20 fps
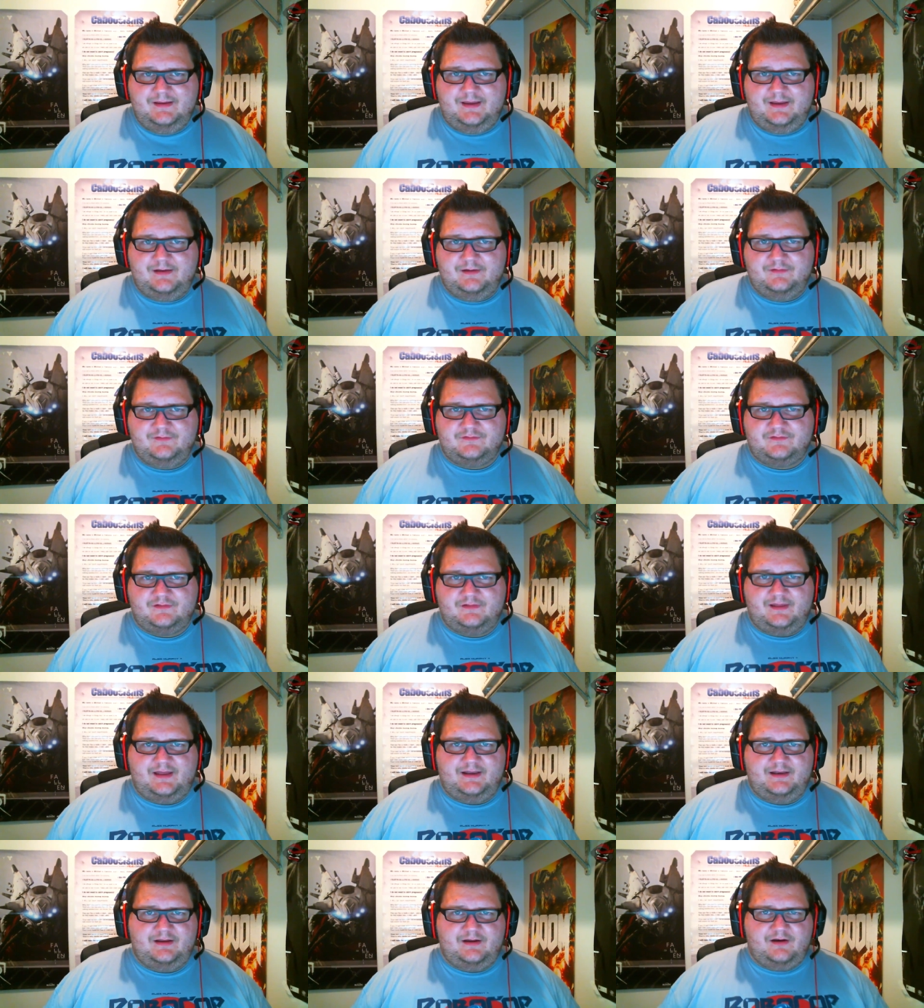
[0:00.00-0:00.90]
And there's a
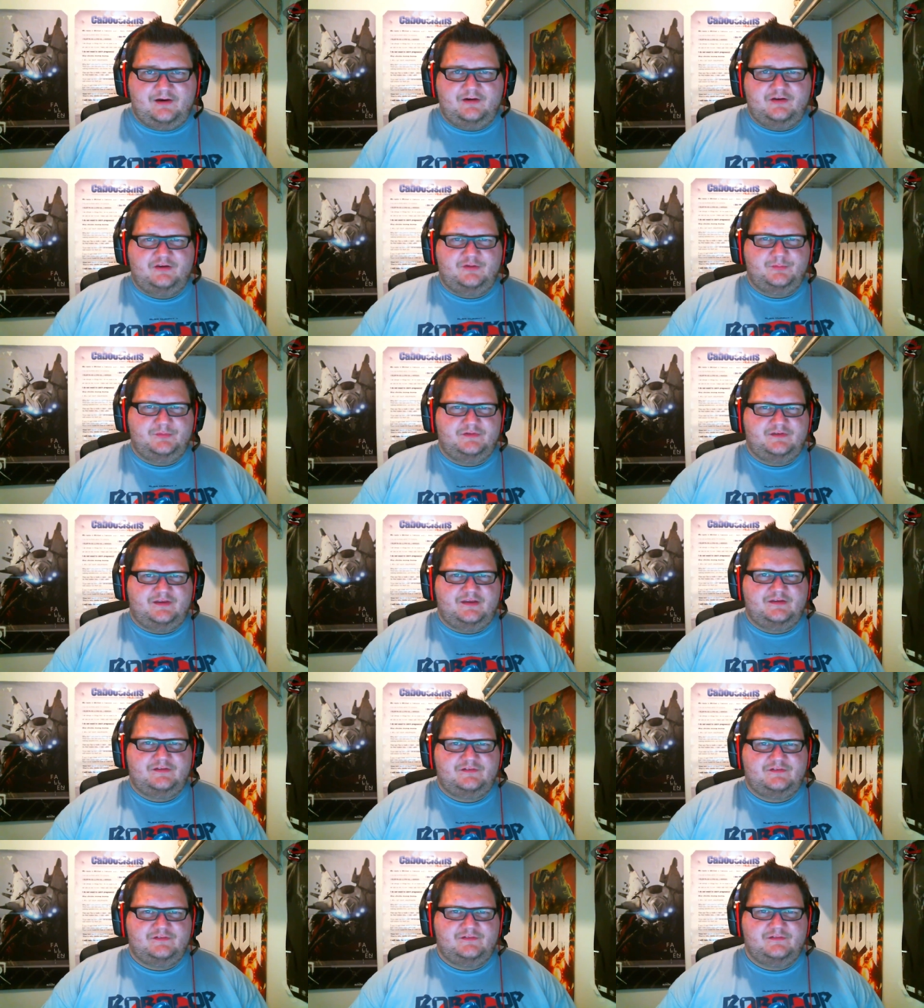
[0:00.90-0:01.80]
lot of
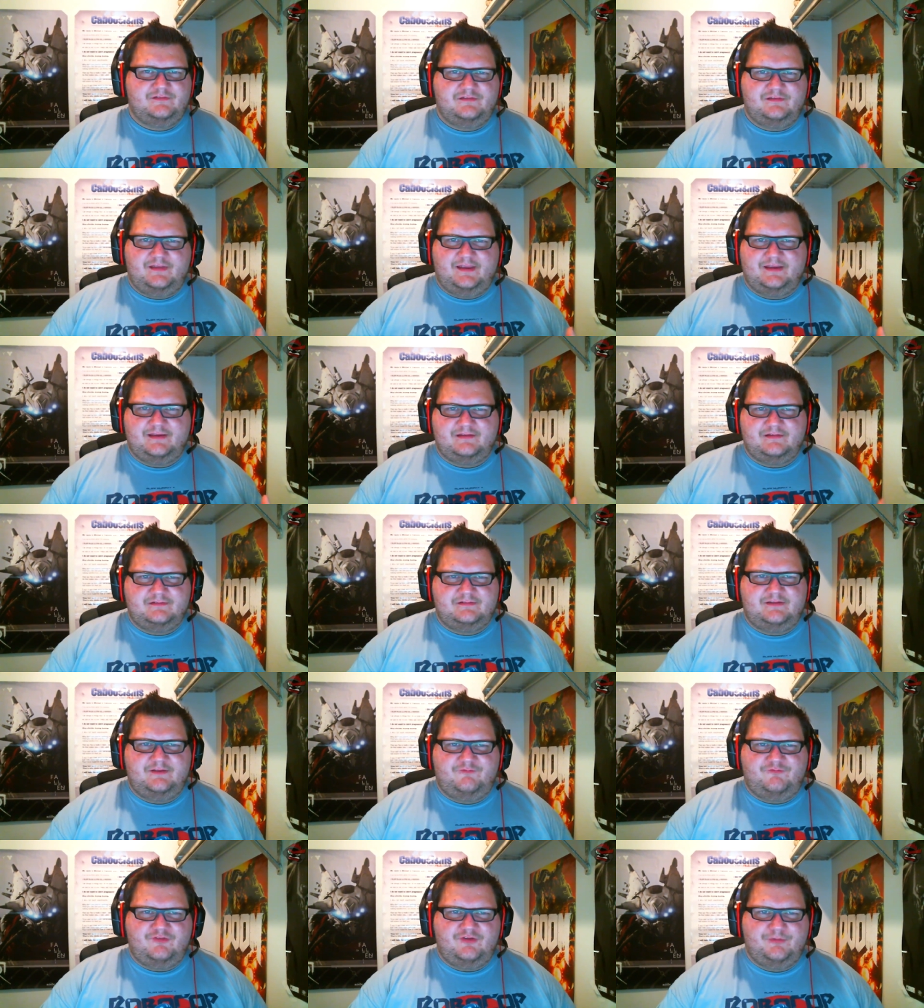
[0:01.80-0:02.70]
argumentation, like
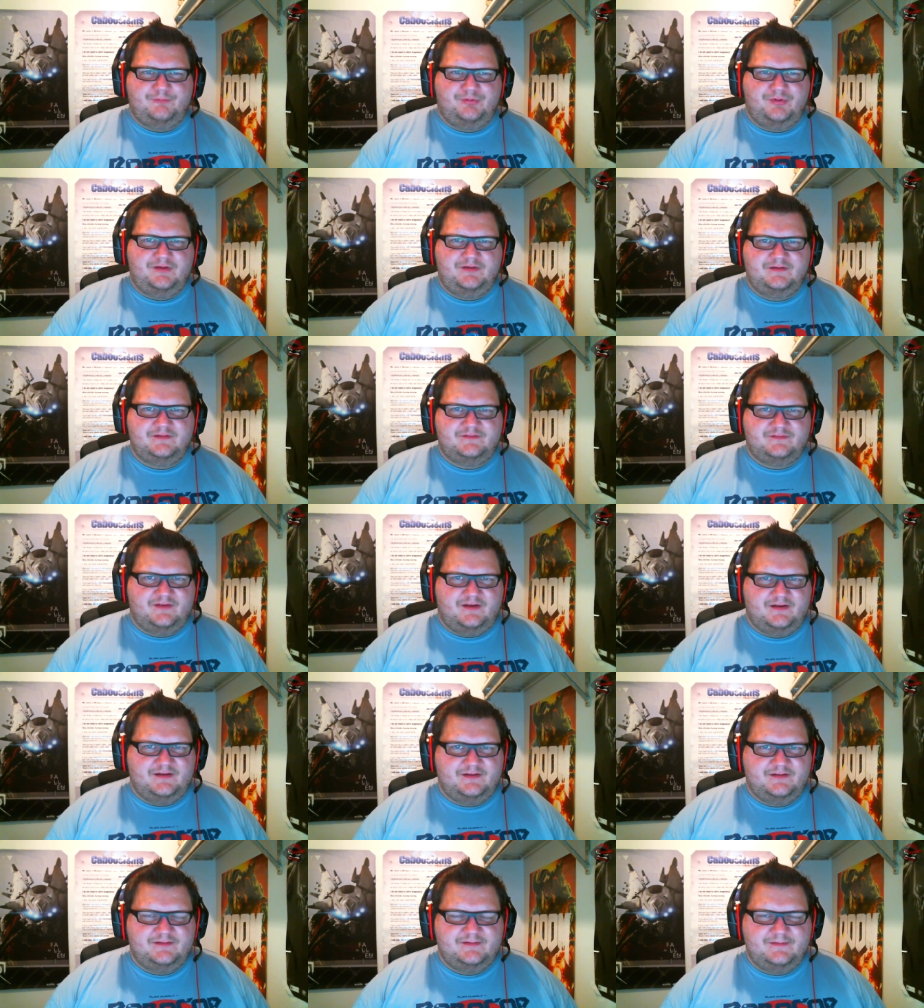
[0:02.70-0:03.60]
different opinions
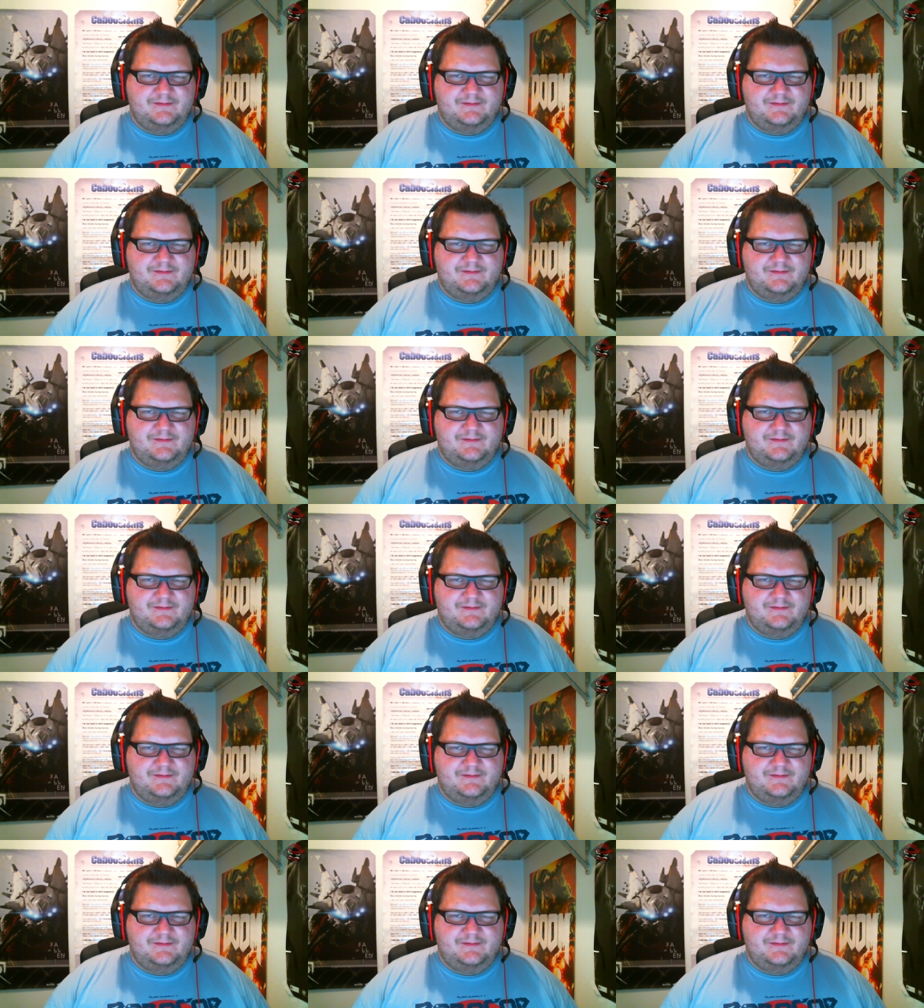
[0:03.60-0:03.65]
on it.